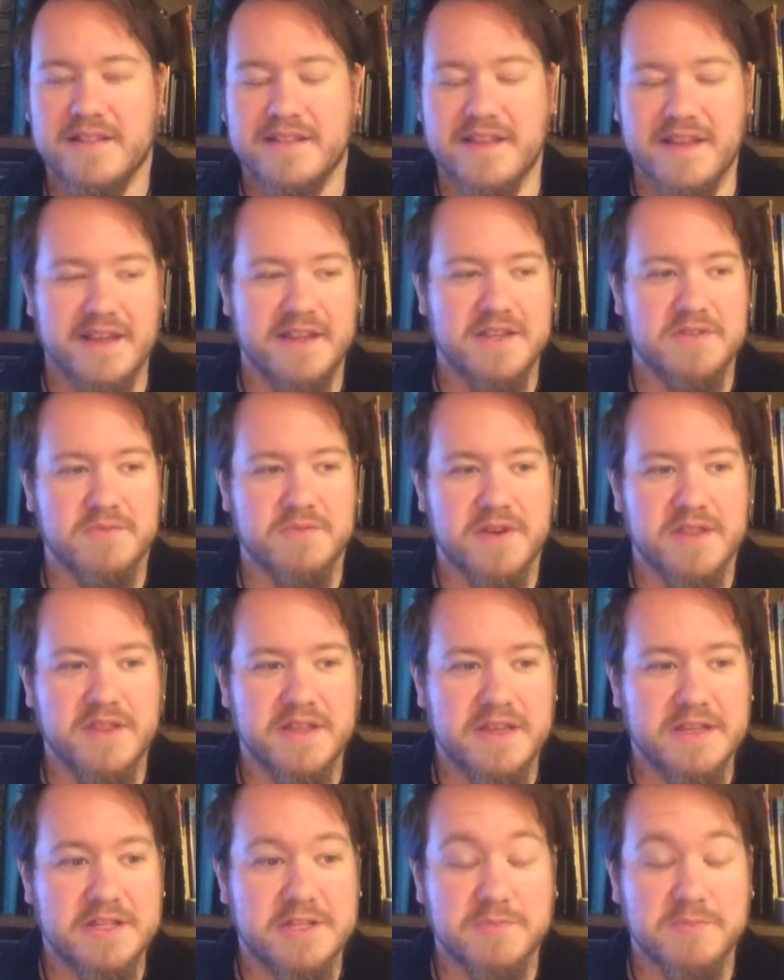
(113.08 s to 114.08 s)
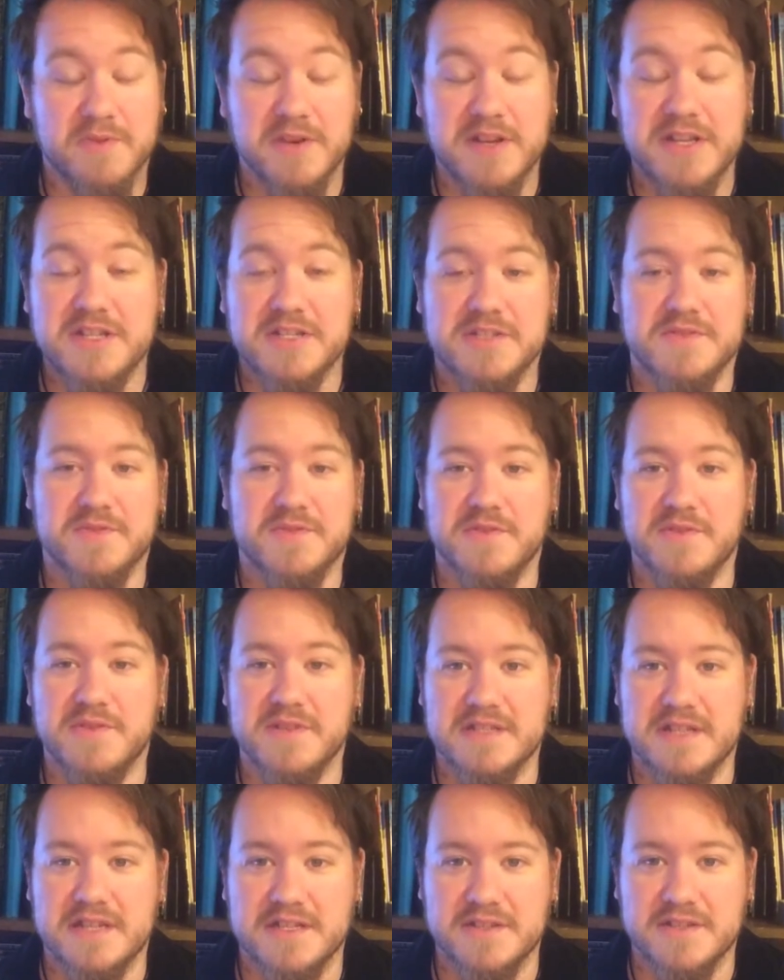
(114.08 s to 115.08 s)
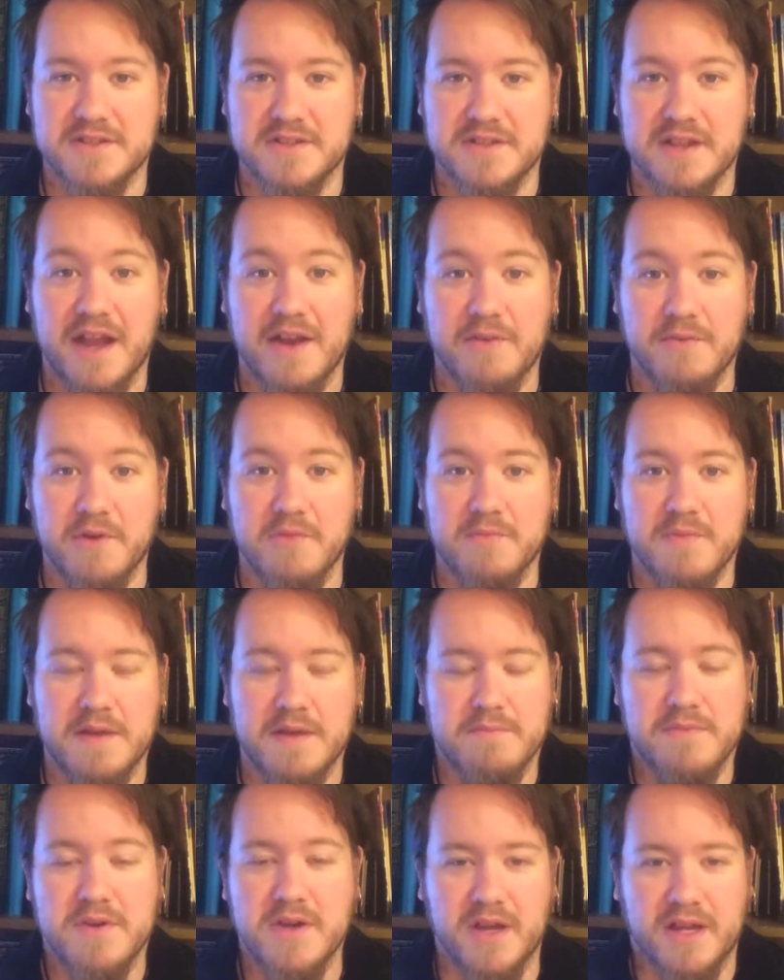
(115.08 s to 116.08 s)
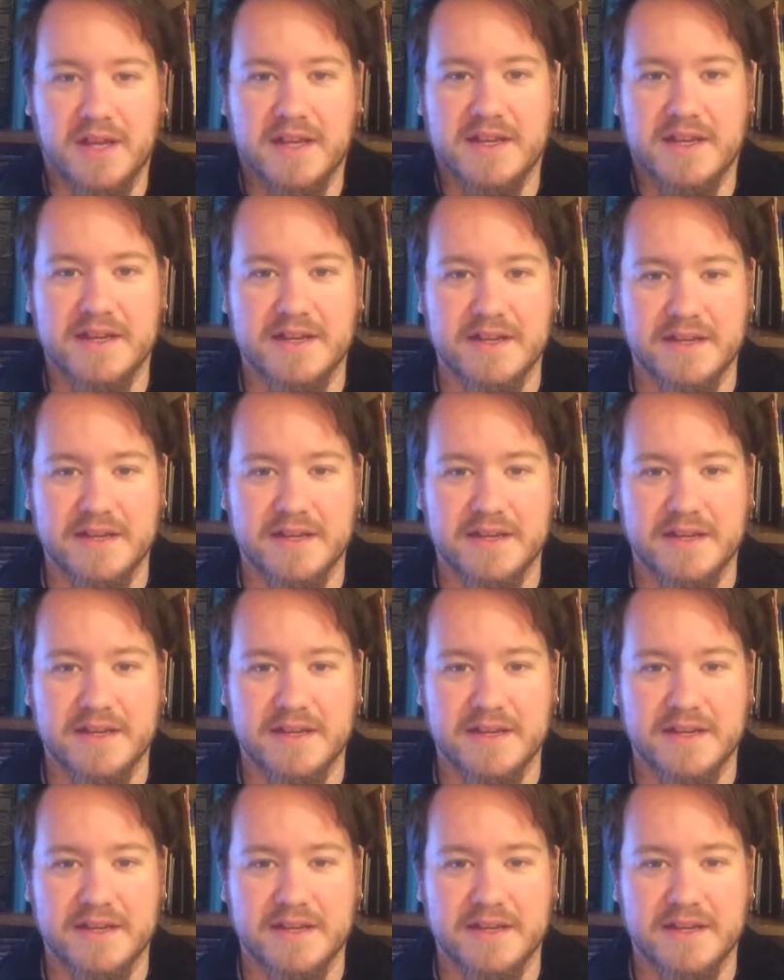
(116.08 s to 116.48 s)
he's one of the inspirations for the reason I wrote my book.